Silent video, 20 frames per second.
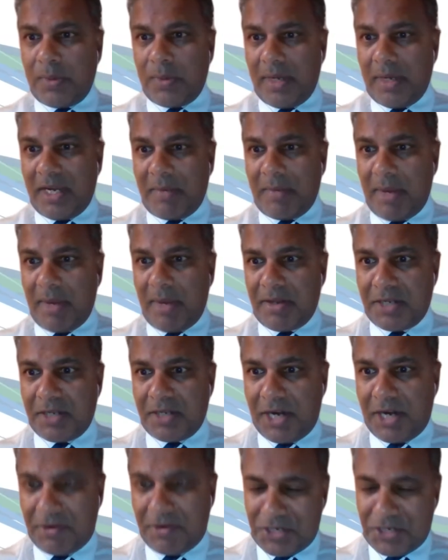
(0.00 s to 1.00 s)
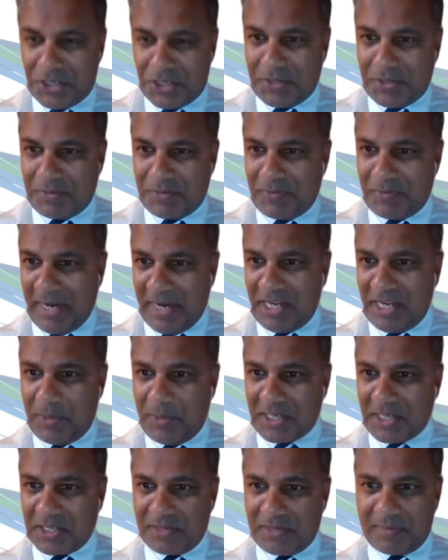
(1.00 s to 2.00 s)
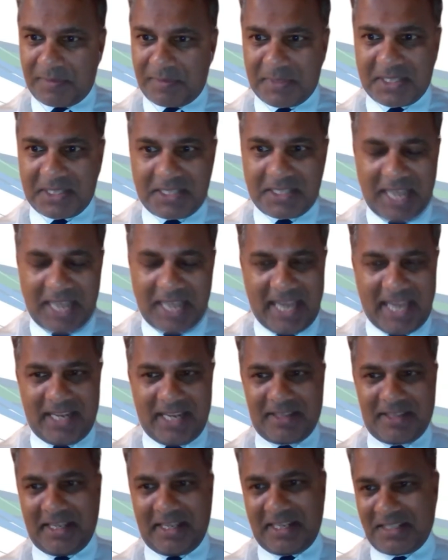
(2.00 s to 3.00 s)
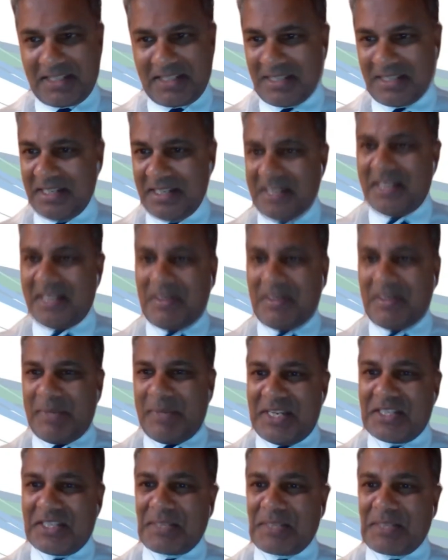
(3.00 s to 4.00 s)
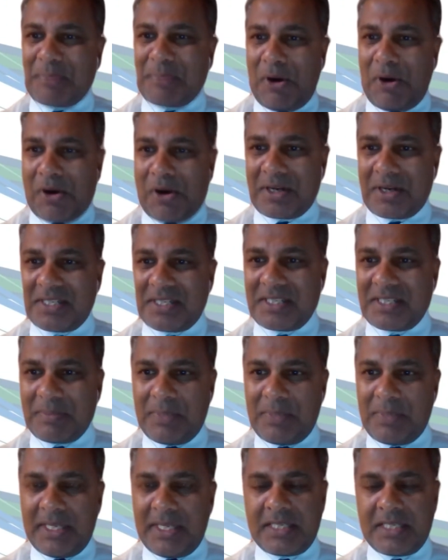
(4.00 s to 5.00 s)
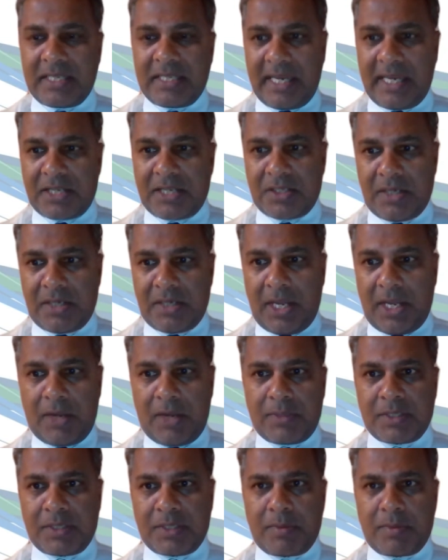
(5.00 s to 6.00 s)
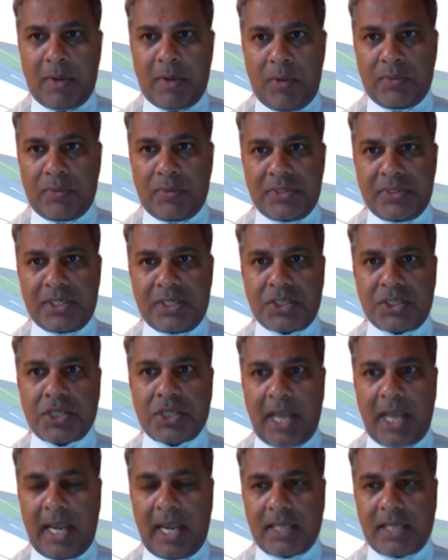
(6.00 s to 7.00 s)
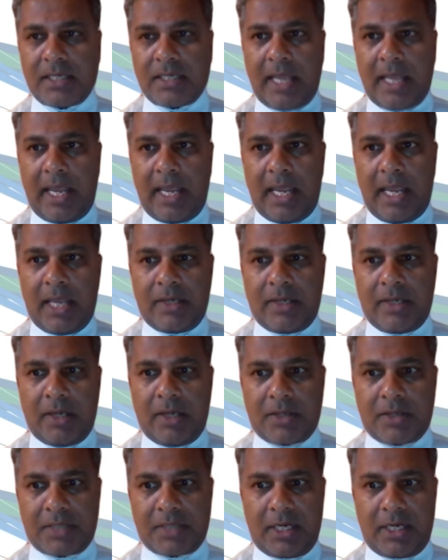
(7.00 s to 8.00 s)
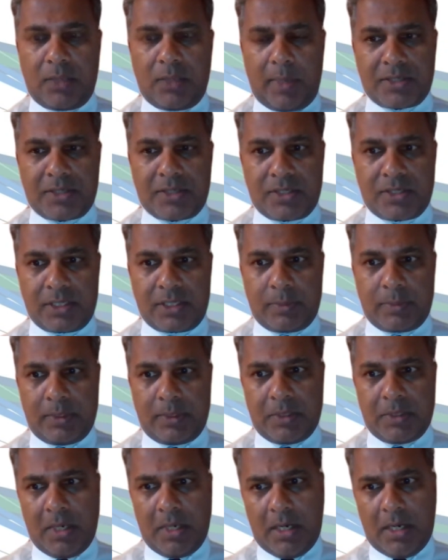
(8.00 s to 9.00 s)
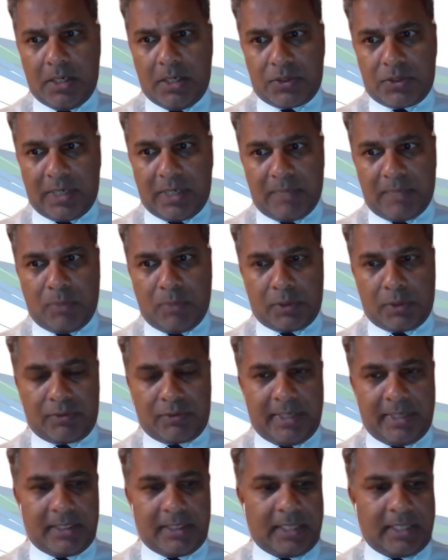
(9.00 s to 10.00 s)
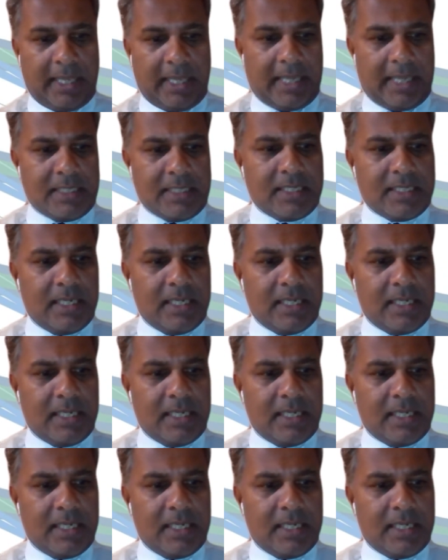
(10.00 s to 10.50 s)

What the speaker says: I encourage you, for any questions from today that's been sparked, please let us know. Just go on to chat and ask any questions and we'll try and moderate that.